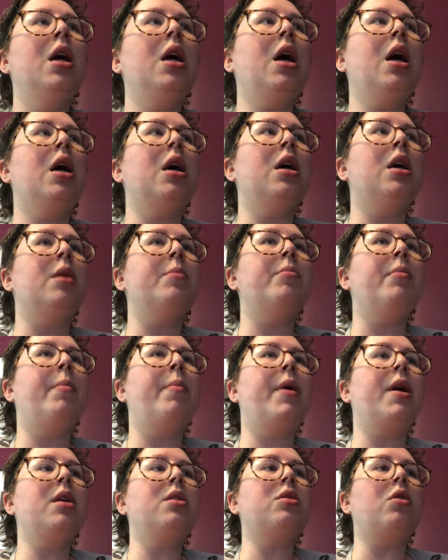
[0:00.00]

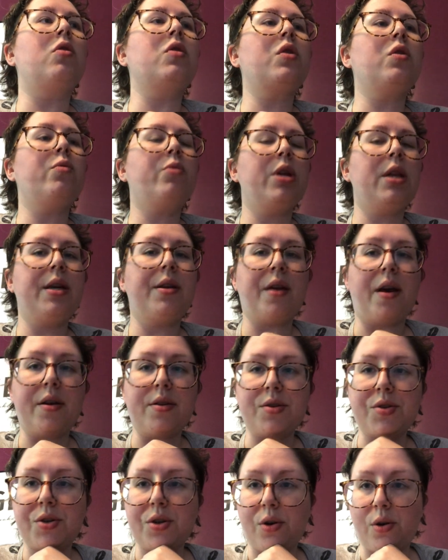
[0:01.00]
But it's also really
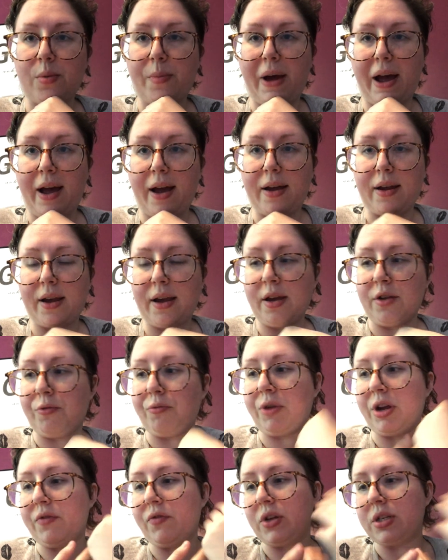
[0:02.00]
nice to go back and
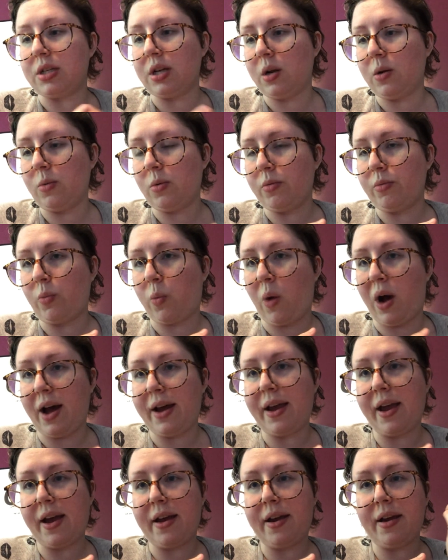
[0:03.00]
revisit
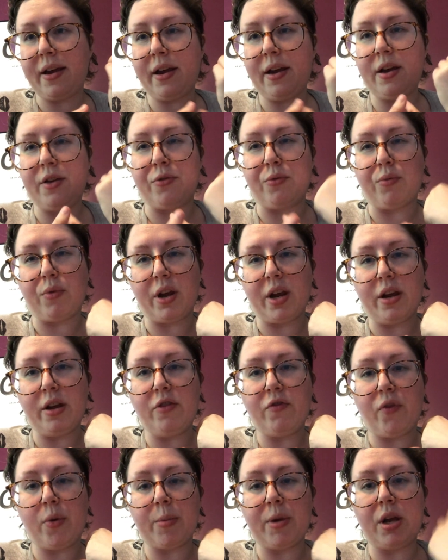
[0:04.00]
YA and read
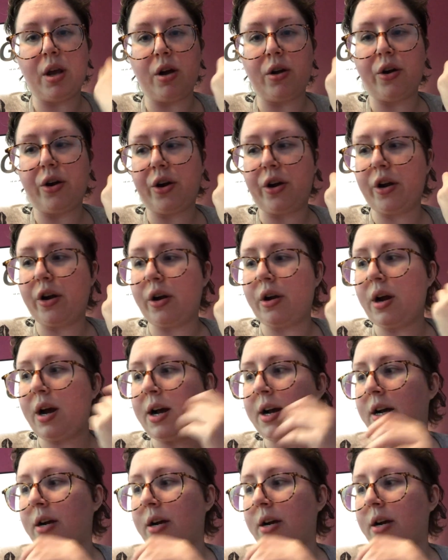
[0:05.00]
from a younger